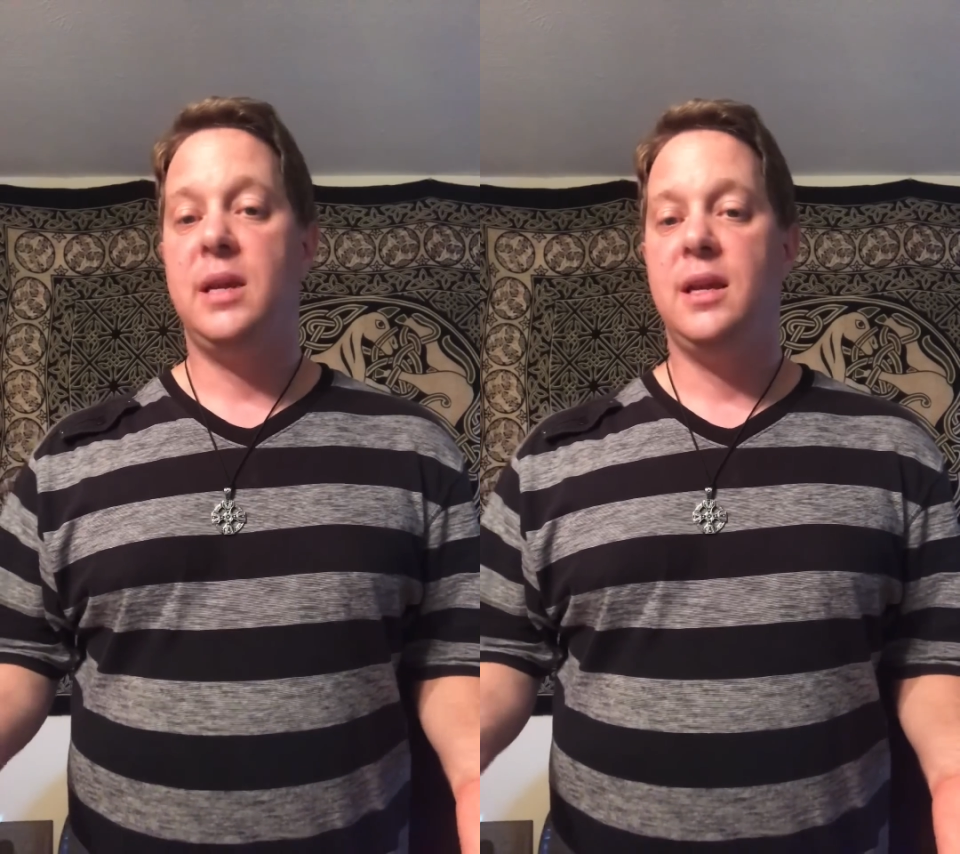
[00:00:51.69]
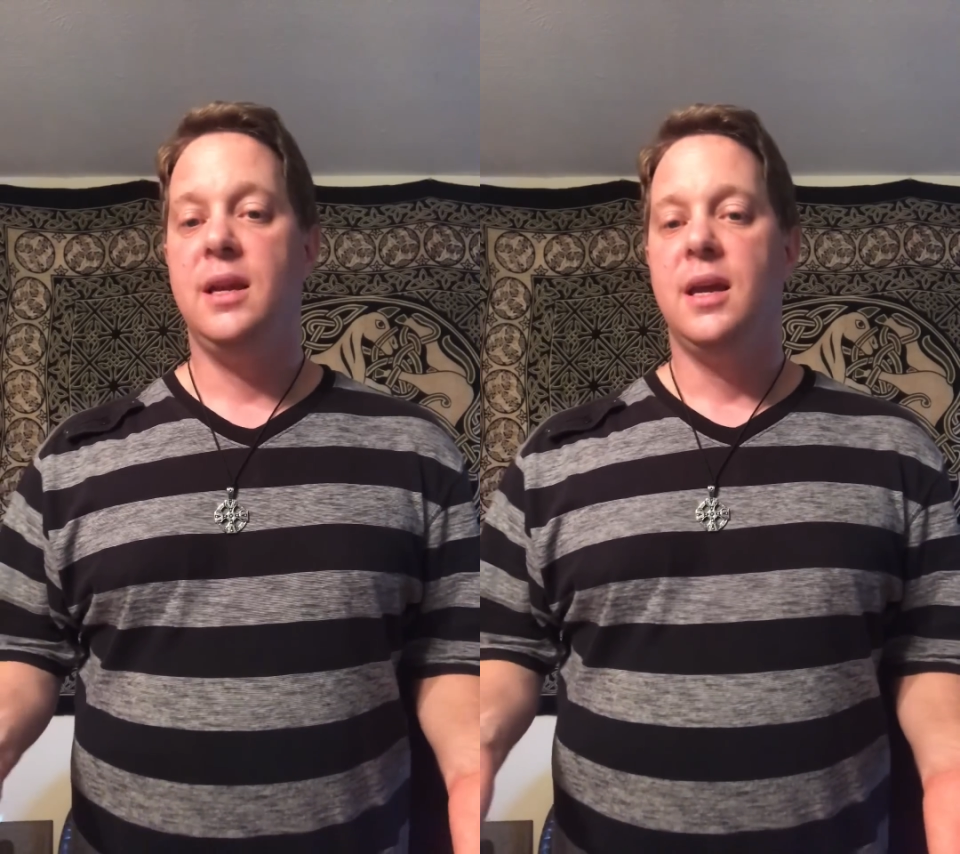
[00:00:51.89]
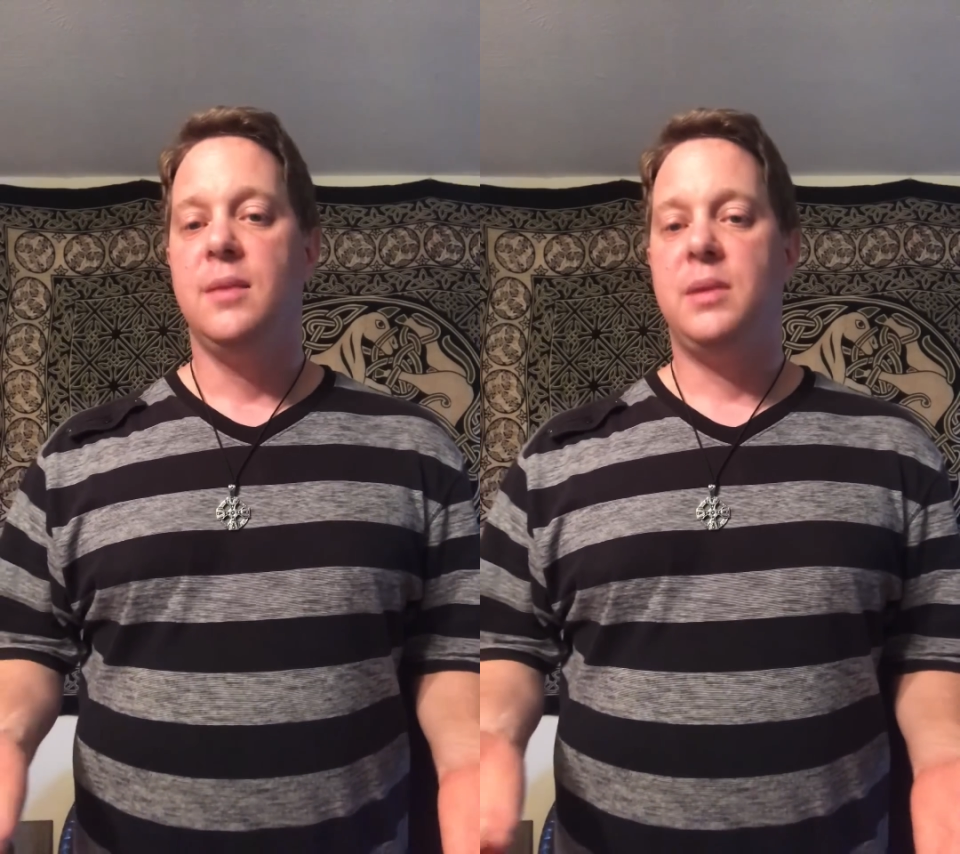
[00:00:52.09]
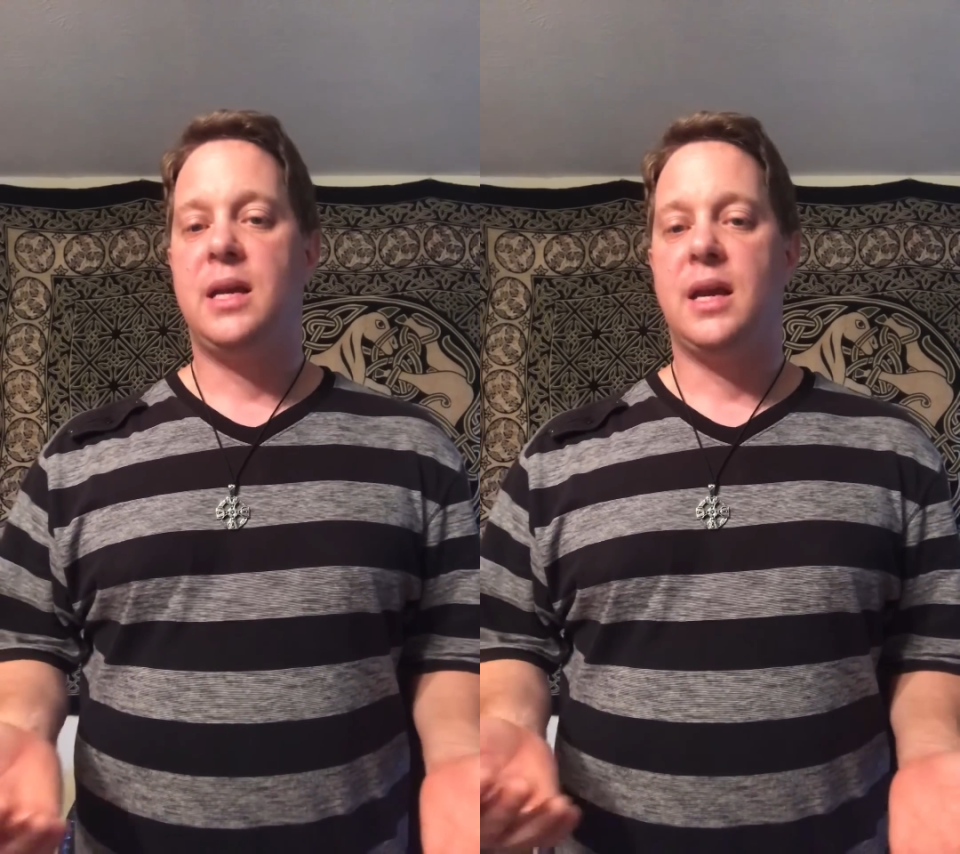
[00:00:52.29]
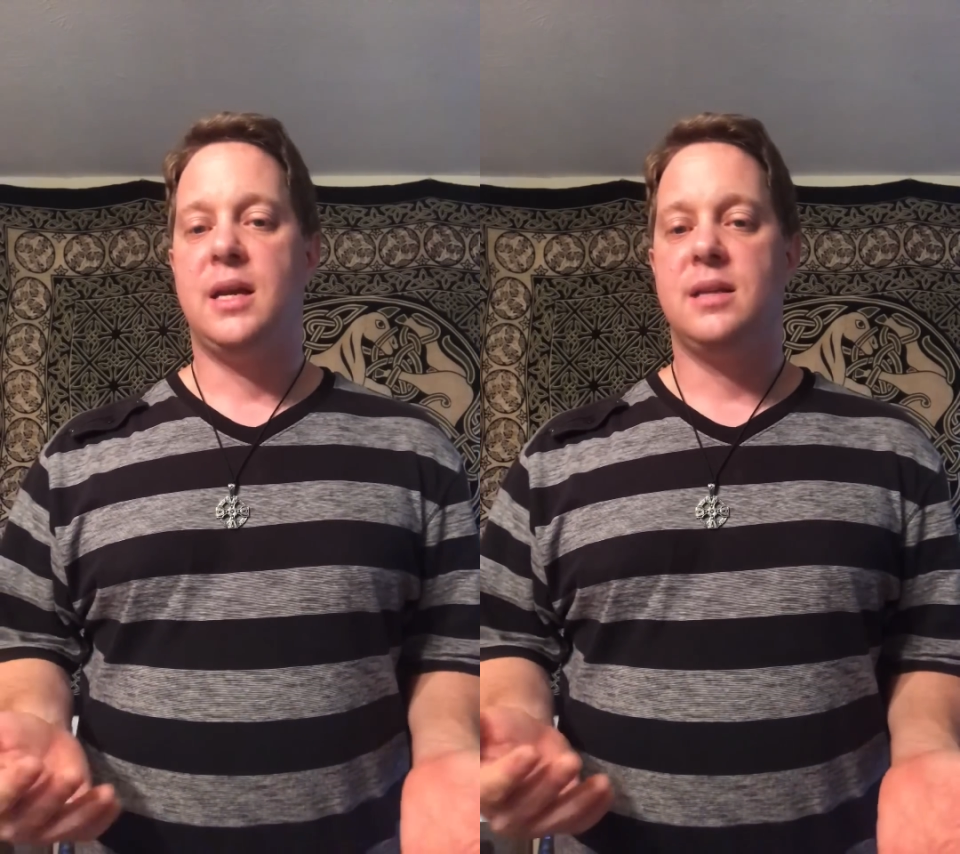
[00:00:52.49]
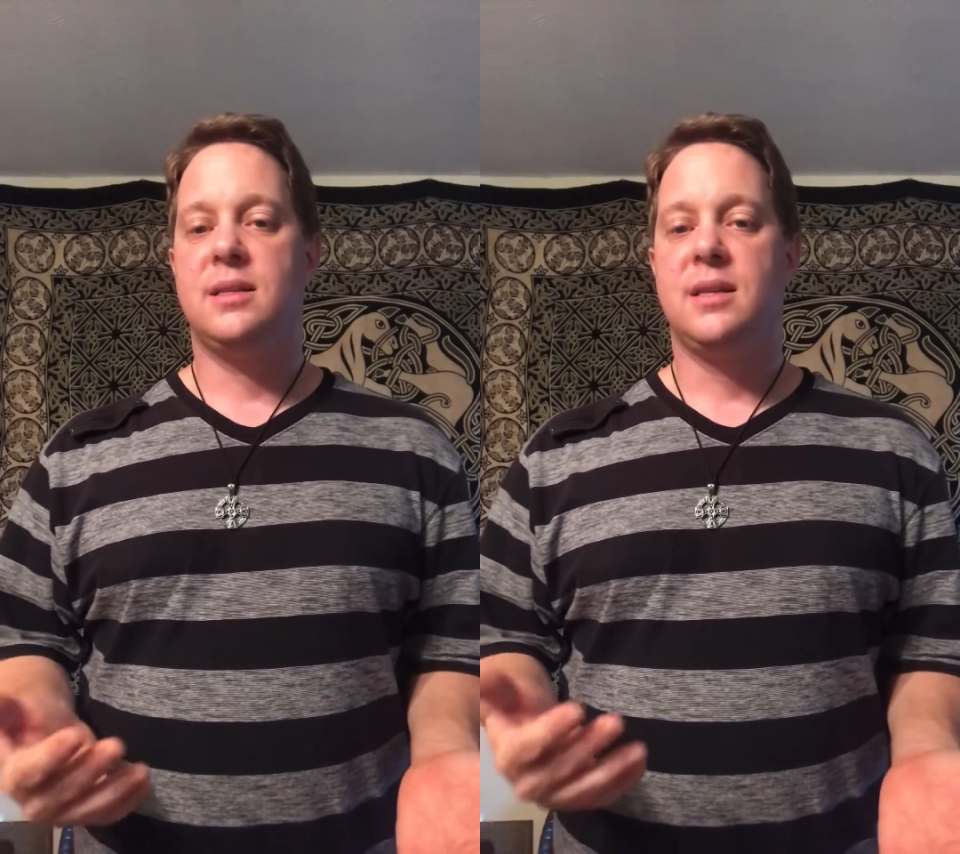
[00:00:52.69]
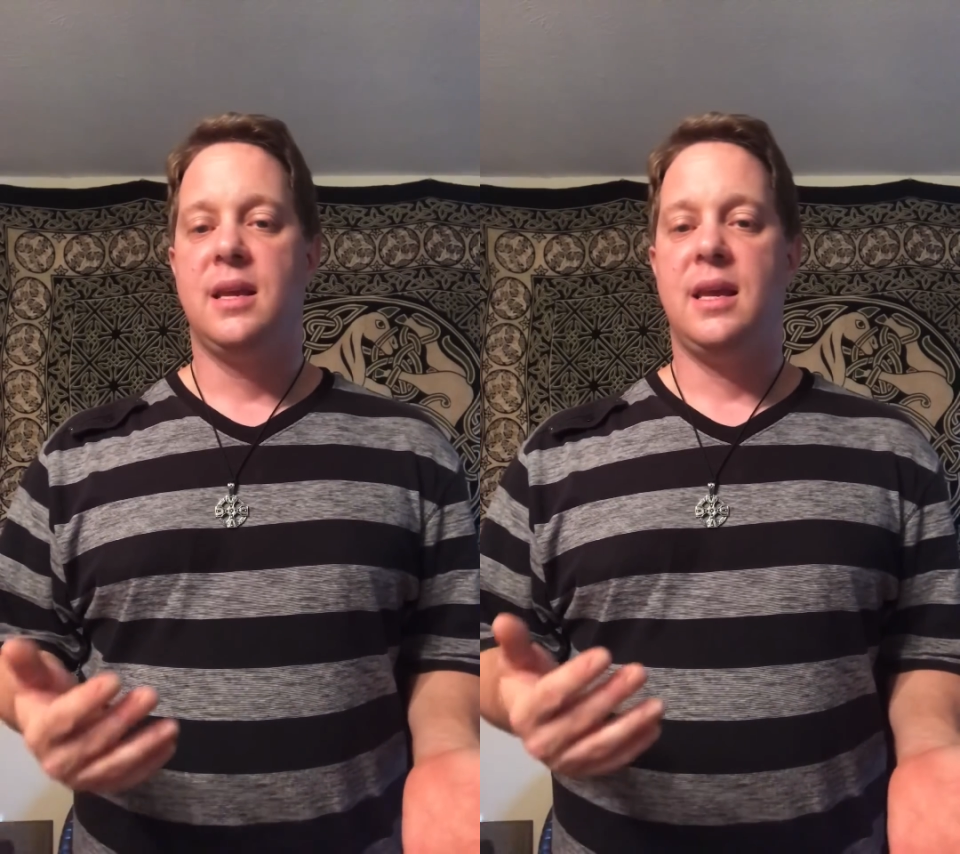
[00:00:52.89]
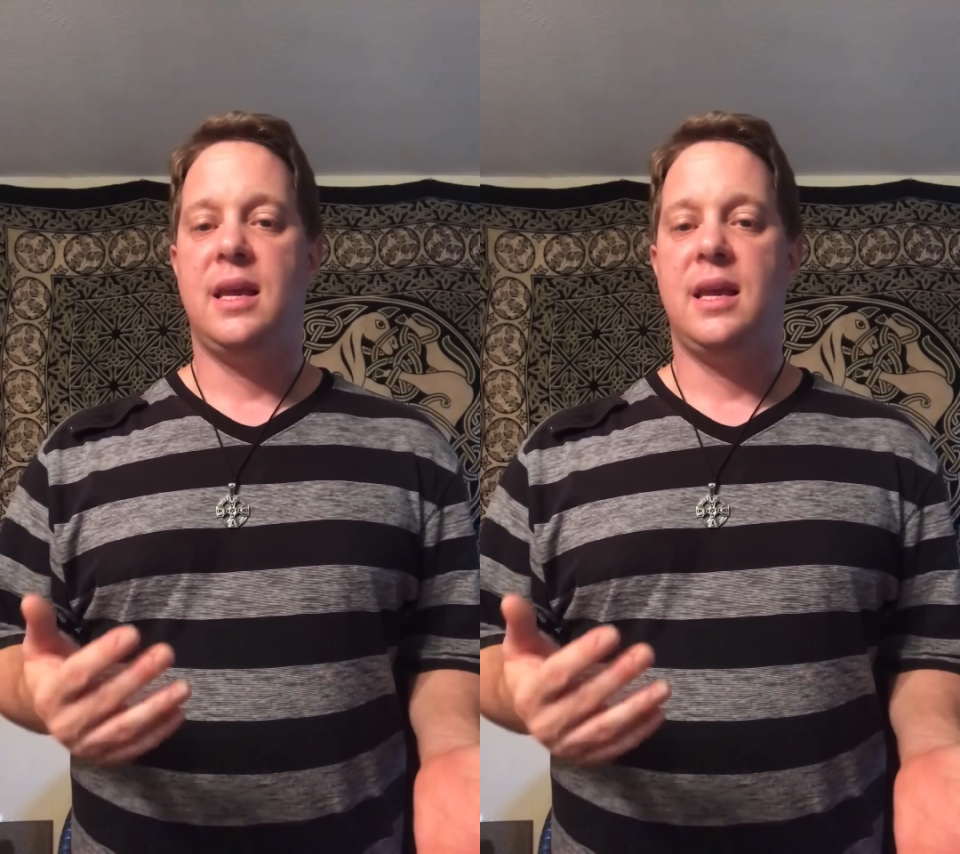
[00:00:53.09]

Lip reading: me, because